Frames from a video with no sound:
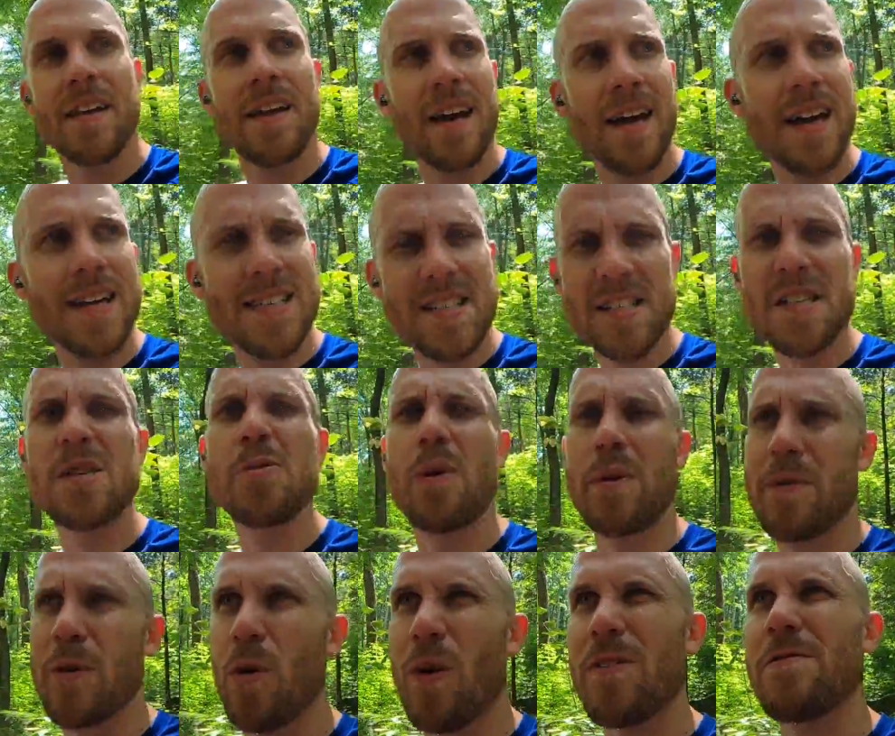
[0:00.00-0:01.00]
just because you
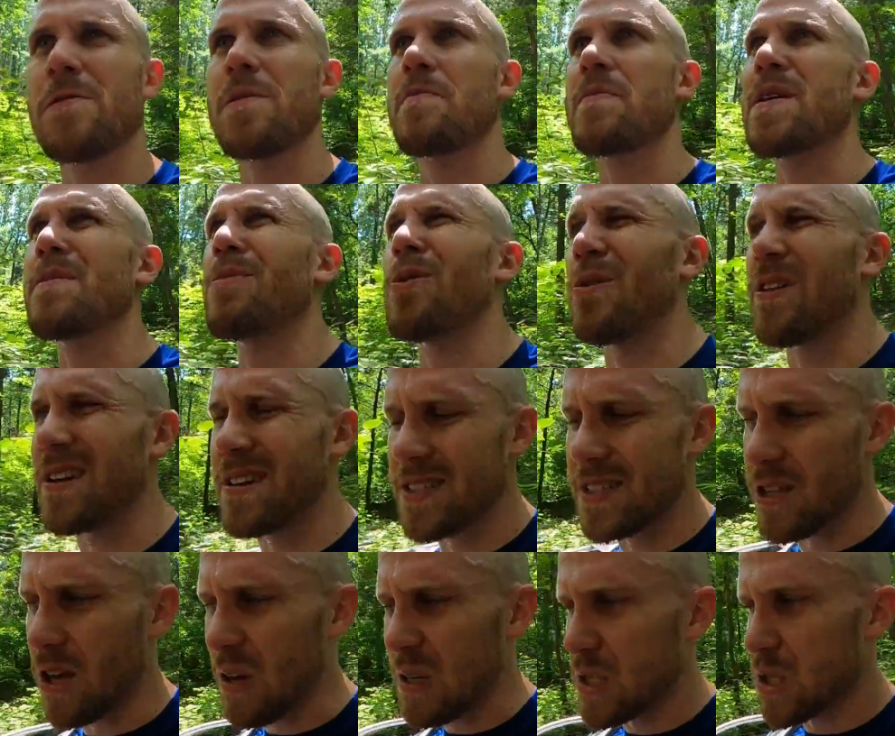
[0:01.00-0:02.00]
want to be away from the people.
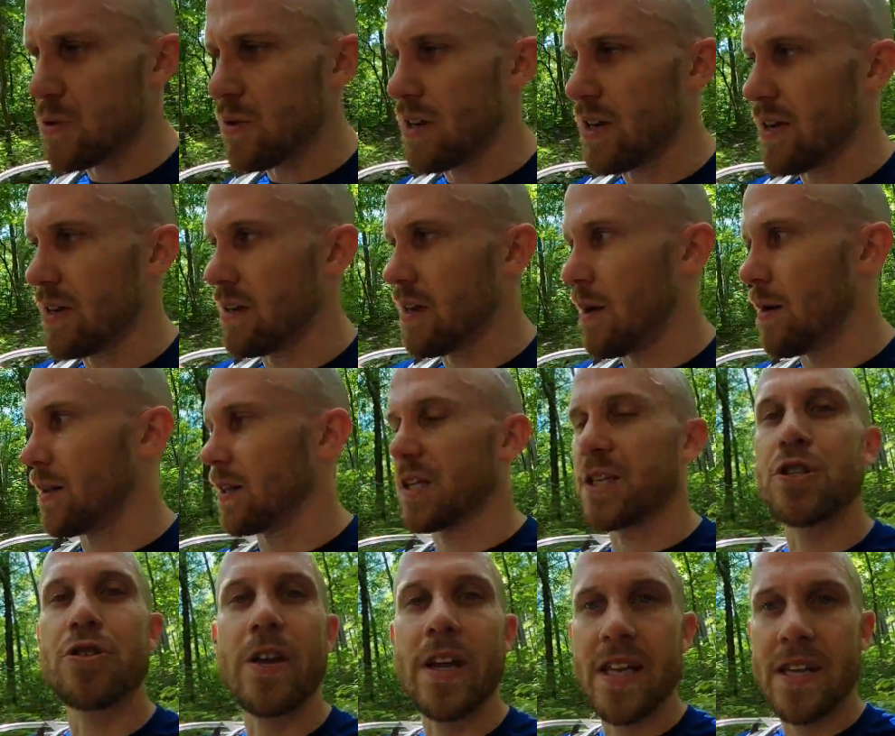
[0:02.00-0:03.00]
There's also a
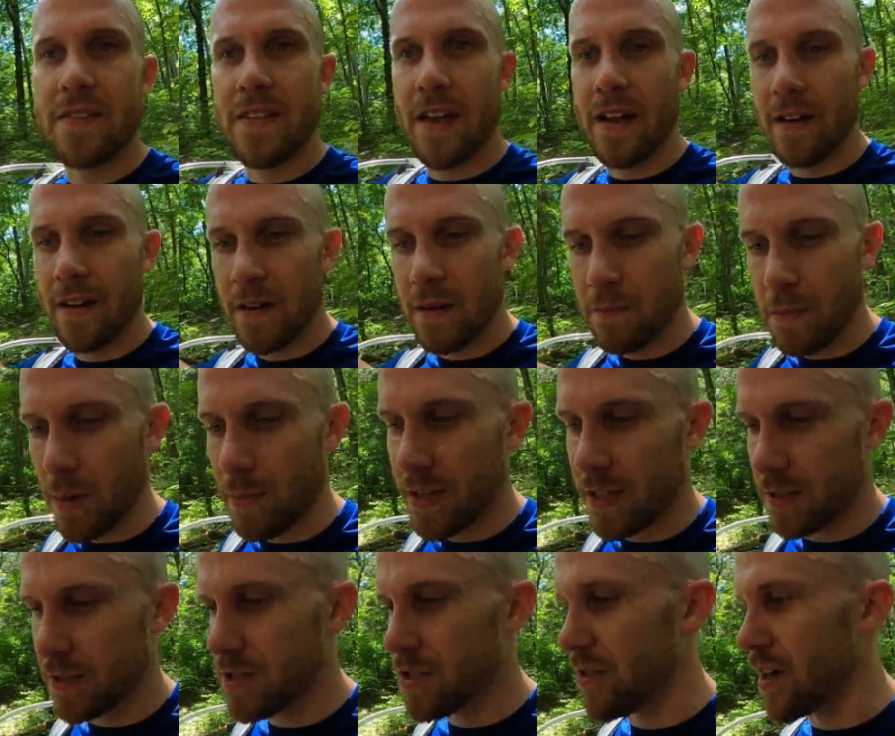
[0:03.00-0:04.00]
latrine there,
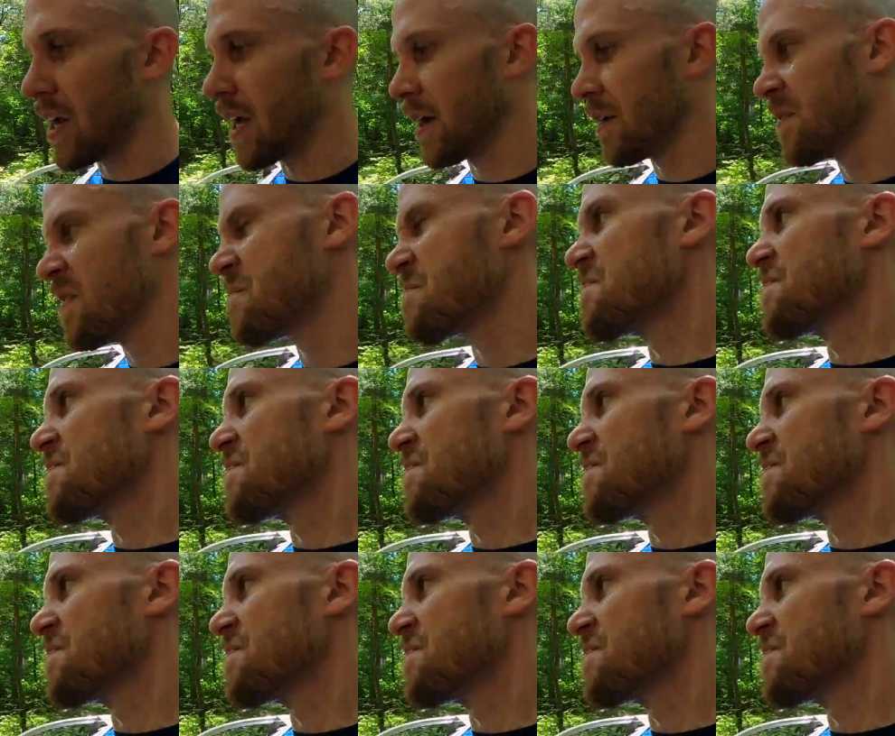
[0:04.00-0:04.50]
permanent latrine.